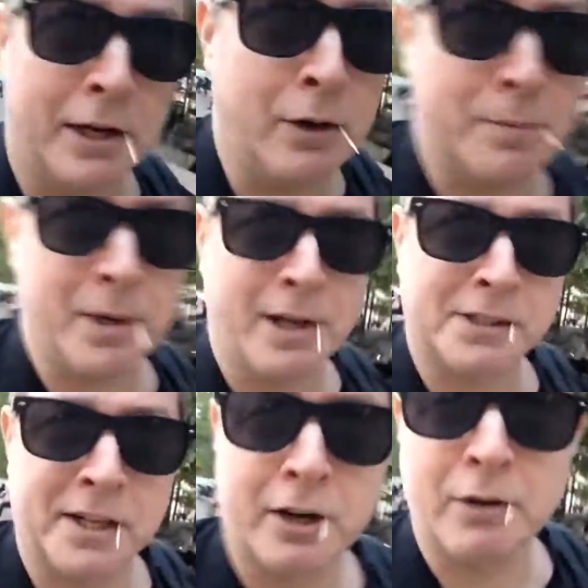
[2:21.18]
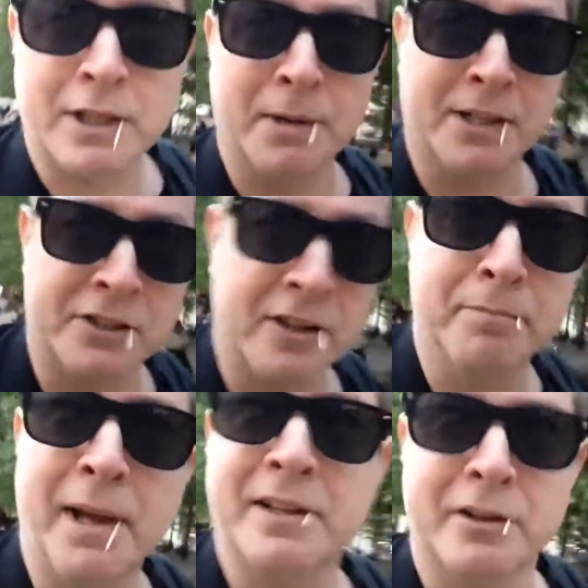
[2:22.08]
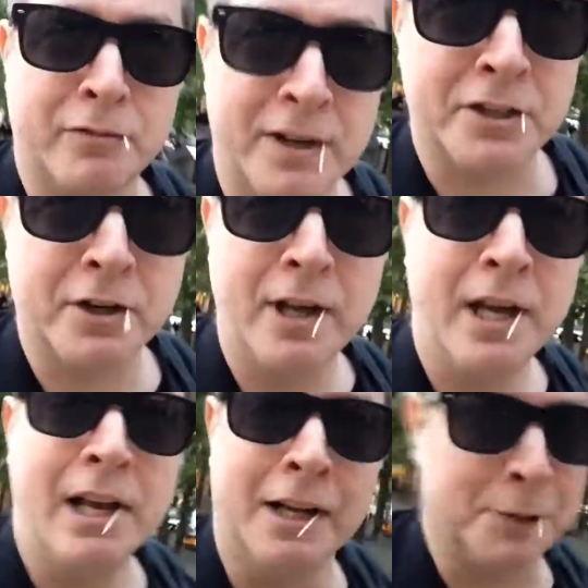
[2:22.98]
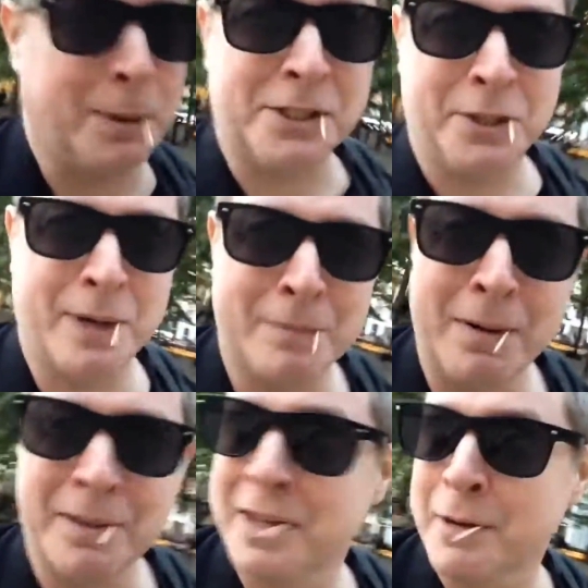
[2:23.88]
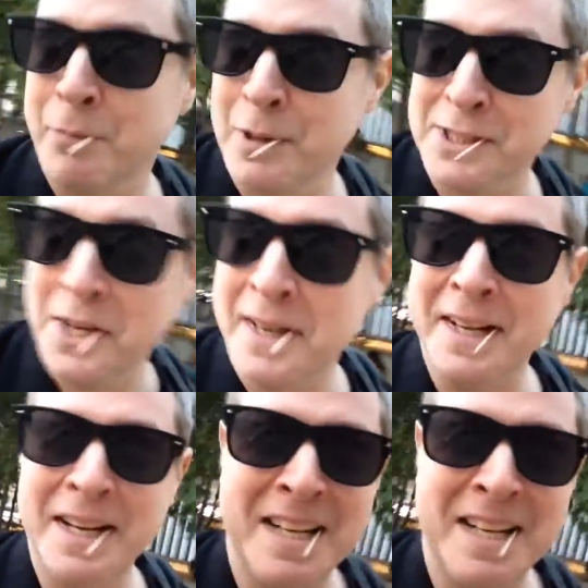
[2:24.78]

And I know I pronounced that incorrectly, but I just love mangling French, especially when I'm on the Upper West Side.